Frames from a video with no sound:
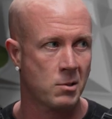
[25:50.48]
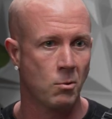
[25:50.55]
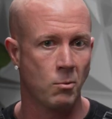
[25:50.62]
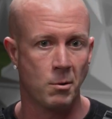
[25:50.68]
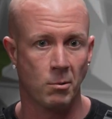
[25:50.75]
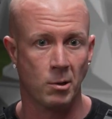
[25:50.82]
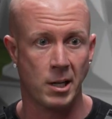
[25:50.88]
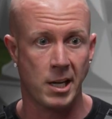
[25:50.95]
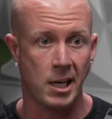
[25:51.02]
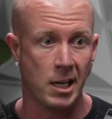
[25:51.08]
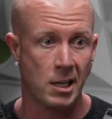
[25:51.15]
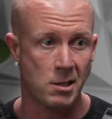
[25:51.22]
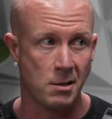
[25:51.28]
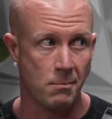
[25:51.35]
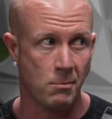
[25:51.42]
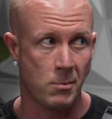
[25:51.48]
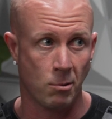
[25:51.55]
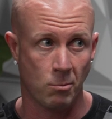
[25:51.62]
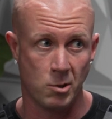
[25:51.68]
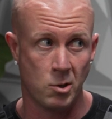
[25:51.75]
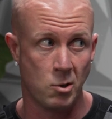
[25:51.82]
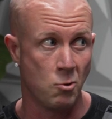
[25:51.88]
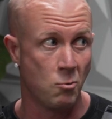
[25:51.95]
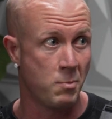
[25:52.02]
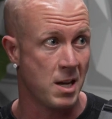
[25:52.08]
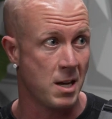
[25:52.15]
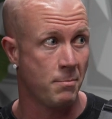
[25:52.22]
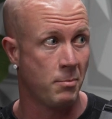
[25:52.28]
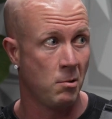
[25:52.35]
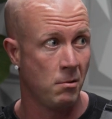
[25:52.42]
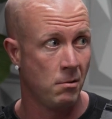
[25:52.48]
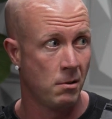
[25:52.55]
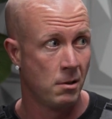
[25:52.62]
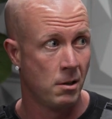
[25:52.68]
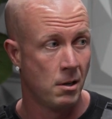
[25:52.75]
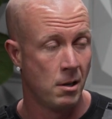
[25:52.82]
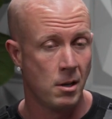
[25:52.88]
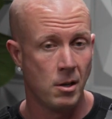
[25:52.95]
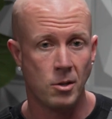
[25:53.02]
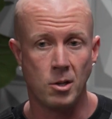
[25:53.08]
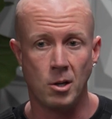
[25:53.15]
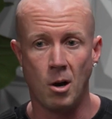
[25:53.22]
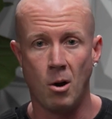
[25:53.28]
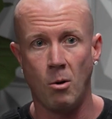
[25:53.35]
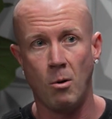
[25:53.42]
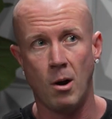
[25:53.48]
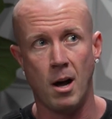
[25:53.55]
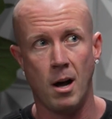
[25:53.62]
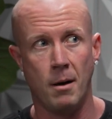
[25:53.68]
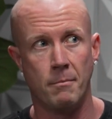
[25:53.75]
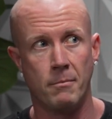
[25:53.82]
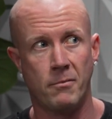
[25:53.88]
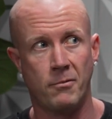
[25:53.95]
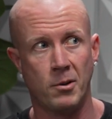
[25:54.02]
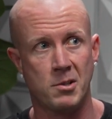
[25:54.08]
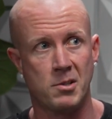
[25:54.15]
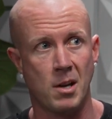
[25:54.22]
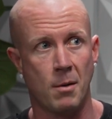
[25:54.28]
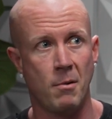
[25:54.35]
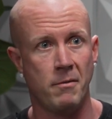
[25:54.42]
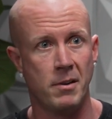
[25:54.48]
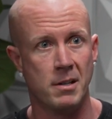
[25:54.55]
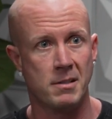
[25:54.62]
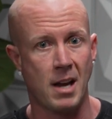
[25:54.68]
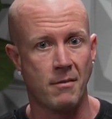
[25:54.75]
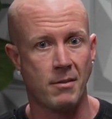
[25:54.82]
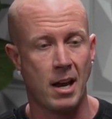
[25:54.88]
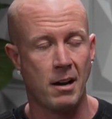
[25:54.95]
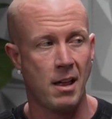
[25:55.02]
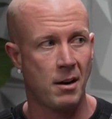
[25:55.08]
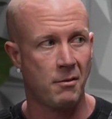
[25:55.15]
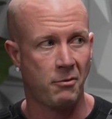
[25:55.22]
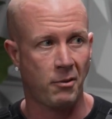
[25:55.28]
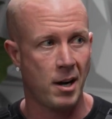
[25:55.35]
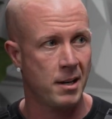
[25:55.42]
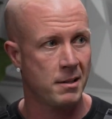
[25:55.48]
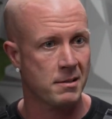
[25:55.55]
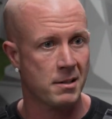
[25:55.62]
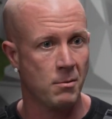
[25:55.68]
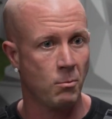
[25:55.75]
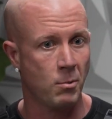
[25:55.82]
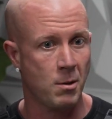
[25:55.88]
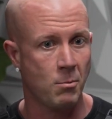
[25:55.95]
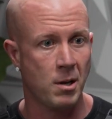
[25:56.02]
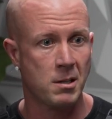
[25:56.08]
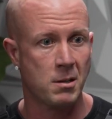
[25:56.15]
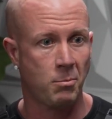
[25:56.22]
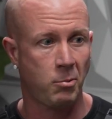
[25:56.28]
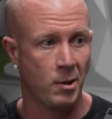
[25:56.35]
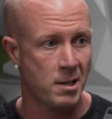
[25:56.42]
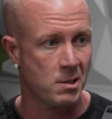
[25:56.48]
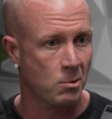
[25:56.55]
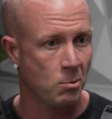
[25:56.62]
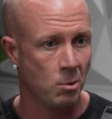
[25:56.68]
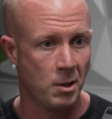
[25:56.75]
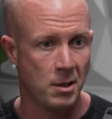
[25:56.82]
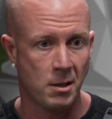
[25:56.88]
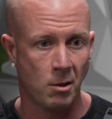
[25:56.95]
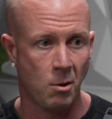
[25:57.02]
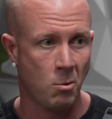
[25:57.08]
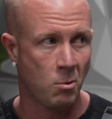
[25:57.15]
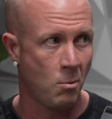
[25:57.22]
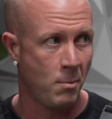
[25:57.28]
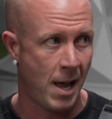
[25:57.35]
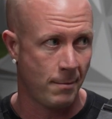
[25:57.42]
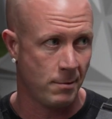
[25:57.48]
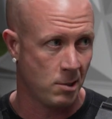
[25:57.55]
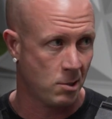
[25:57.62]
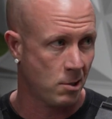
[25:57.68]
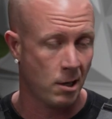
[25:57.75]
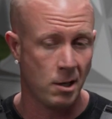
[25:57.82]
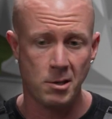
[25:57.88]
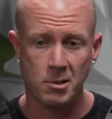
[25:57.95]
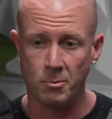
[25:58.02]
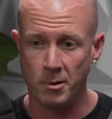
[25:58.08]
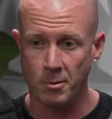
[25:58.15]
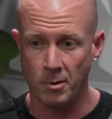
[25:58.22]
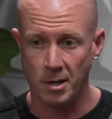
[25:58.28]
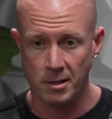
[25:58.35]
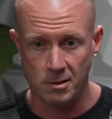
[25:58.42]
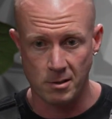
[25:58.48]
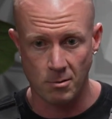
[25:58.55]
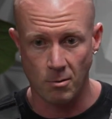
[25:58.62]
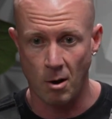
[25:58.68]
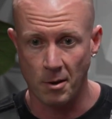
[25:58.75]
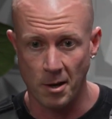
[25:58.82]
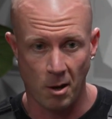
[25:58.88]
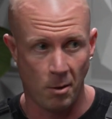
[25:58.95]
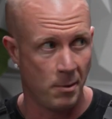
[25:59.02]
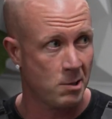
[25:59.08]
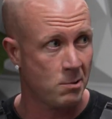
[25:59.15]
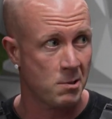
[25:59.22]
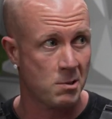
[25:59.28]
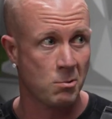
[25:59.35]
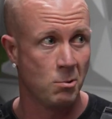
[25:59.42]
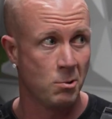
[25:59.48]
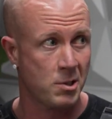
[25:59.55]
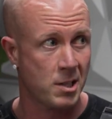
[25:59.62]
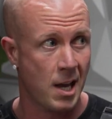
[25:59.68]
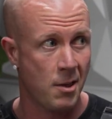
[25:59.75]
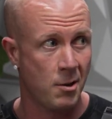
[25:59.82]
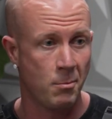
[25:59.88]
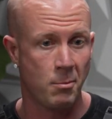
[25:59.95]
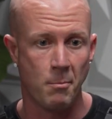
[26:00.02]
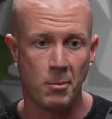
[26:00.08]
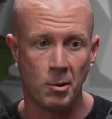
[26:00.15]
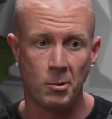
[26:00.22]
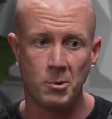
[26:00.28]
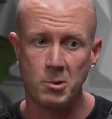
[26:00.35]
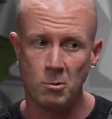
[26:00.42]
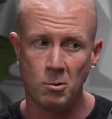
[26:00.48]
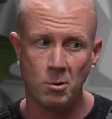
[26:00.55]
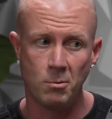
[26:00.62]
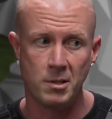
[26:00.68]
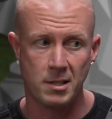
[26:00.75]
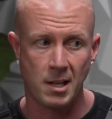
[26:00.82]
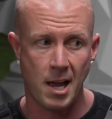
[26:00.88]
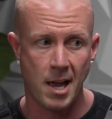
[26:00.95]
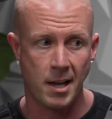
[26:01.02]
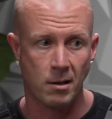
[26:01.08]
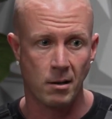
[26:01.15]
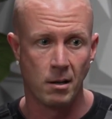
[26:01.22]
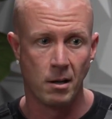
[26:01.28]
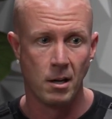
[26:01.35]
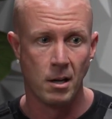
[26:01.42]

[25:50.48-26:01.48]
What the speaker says: so we were getting to, there was new people. For some of us, I've got a lot of friends that we went to preschool at the local Baptist church. We went to all the elementary schools together, but middle school was like,